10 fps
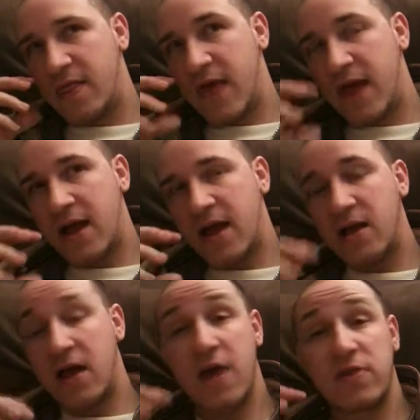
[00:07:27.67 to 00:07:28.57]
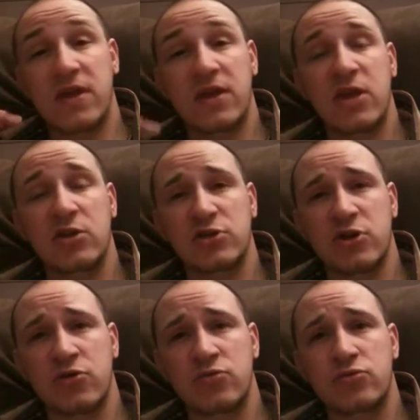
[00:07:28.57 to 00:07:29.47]
That kind of, I think
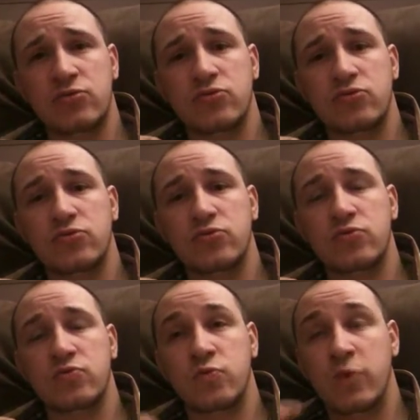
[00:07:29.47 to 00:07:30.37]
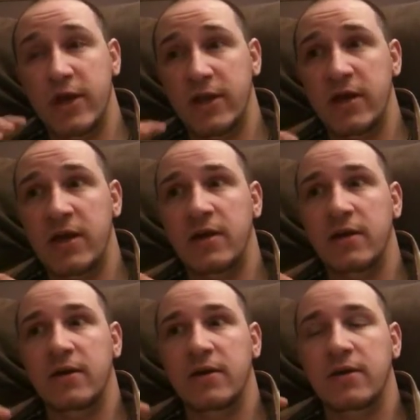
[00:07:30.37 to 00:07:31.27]
Killzone really
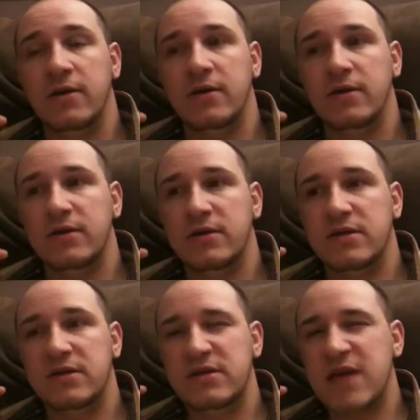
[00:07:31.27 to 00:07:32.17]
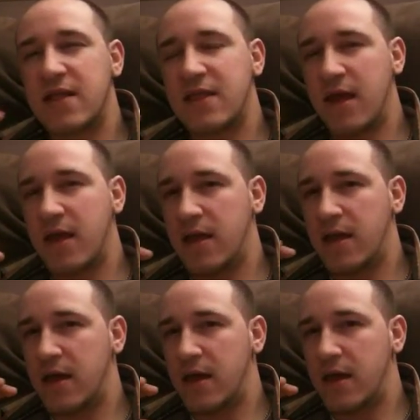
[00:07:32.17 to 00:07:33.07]
set the
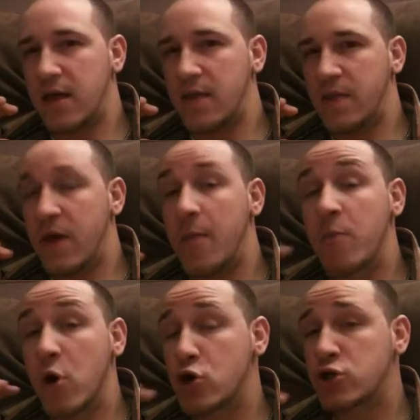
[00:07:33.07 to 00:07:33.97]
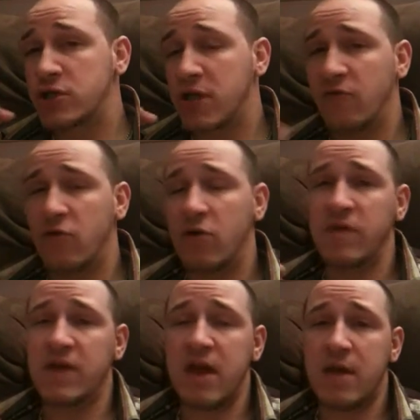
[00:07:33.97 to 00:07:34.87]
immersion level of
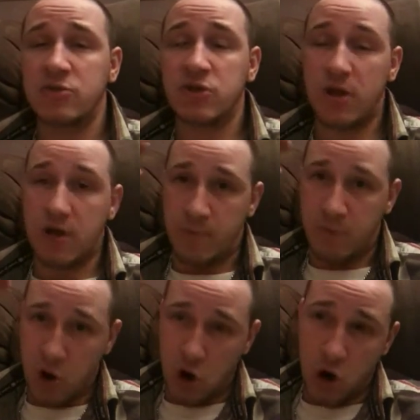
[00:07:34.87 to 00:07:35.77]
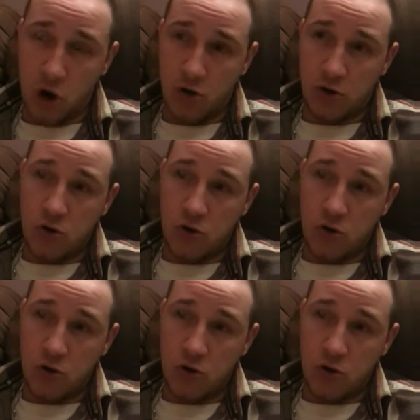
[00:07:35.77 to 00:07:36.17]
the game to a bar